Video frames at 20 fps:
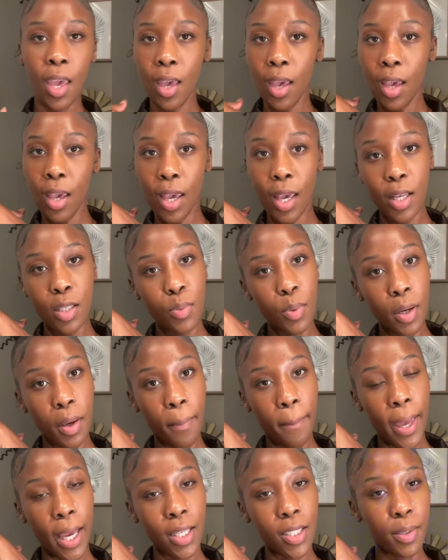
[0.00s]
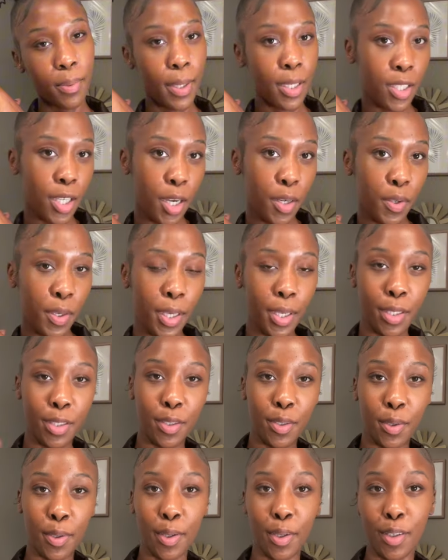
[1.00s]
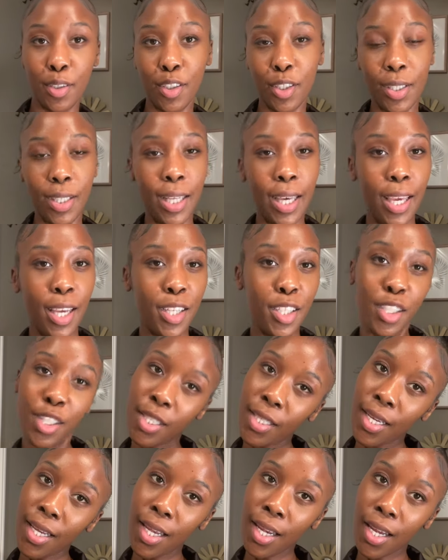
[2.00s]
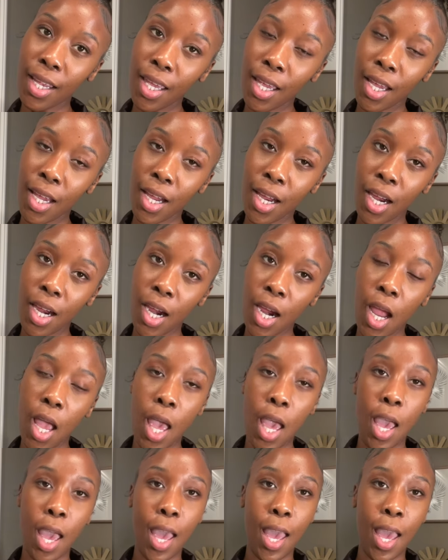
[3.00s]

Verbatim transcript: Hey guys, welcome back to my channel. It is your girl Jalayah Chin here,